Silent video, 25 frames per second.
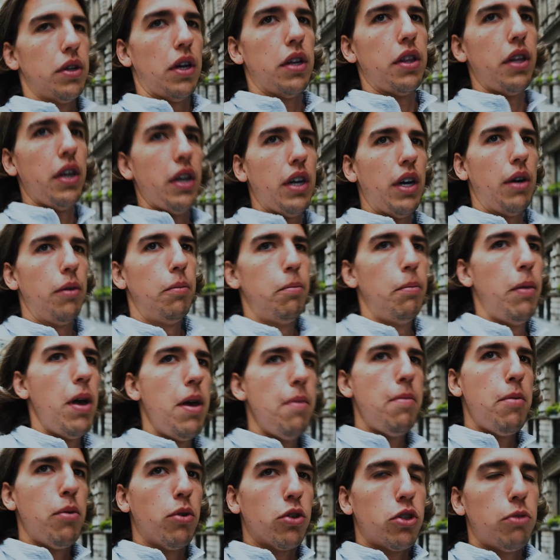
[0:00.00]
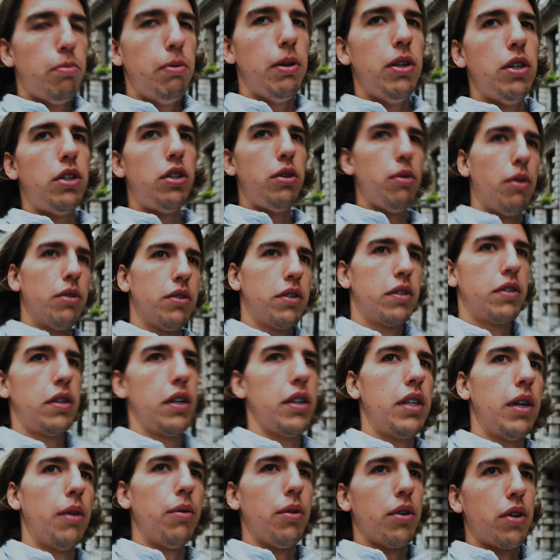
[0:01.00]
I think I'll maybe we'll speak to you once I
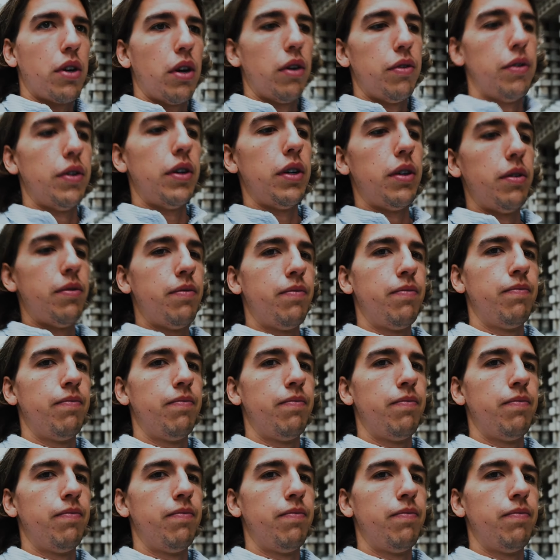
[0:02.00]
sit down with a coffee.